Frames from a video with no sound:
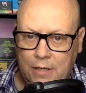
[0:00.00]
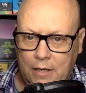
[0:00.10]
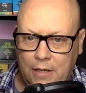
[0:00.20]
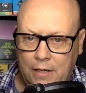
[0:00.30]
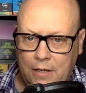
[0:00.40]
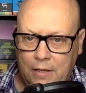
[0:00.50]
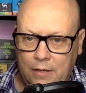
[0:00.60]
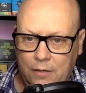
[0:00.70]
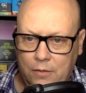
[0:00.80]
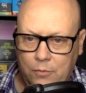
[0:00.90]

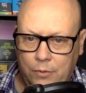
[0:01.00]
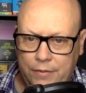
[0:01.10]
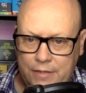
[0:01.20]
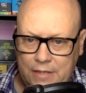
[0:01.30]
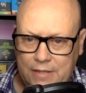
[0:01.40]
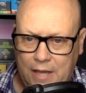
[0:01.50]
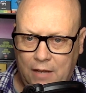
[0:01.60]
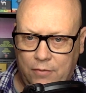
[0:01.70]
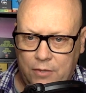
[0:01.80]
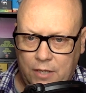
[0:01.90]
with scenes
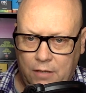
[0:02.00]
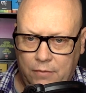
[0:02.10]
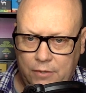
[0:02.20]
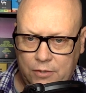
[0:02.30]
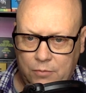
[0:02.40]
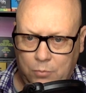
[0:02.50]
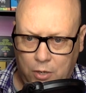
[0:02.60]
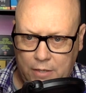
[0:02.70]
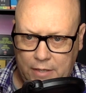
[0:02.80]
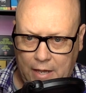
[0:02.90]
added for television
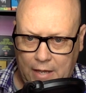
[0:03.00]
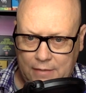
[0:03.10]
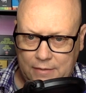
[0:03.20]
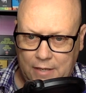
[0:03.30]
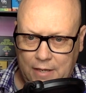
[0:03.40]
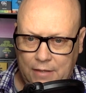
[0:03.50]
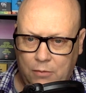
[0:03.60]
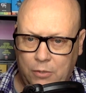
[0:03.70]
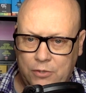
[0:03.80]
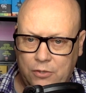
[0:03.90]
broadcast, and
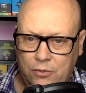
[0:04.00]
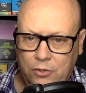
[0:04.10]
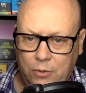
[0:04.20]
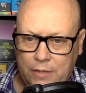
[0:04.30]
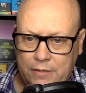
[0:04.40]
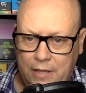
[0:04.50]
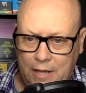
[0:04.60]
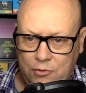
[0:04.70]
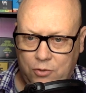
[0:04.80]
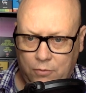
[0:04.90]
the original U.S.
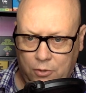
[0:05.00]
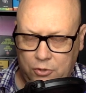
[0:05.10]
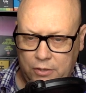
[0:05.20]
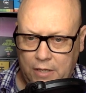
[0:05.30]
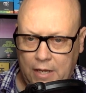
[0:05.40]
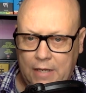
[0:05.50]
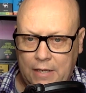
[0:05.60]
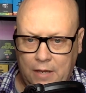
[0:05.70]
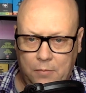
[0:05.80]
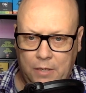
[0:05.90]
theatrical version,
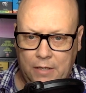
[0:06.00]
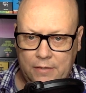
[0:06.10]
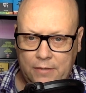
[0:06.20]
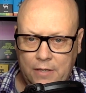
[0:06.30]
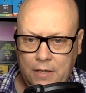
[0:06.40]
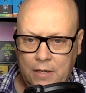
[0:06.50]
89 minutes.